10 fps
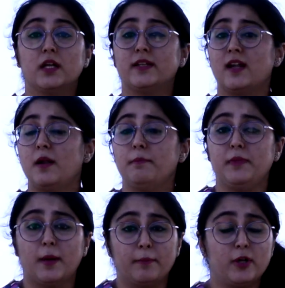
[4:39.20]
There are
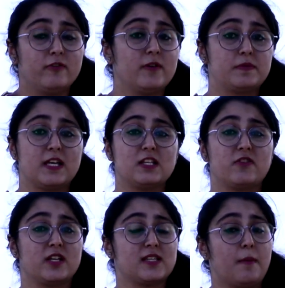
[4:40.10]
number of websites,
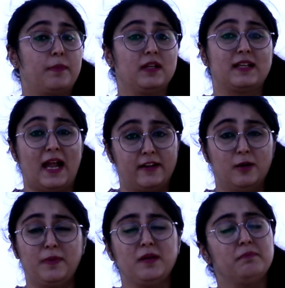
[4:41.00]
for example
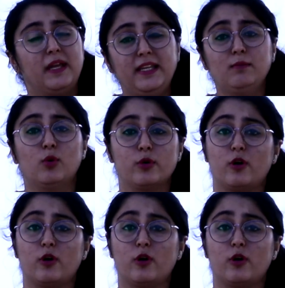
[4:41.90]
Gradup and many more,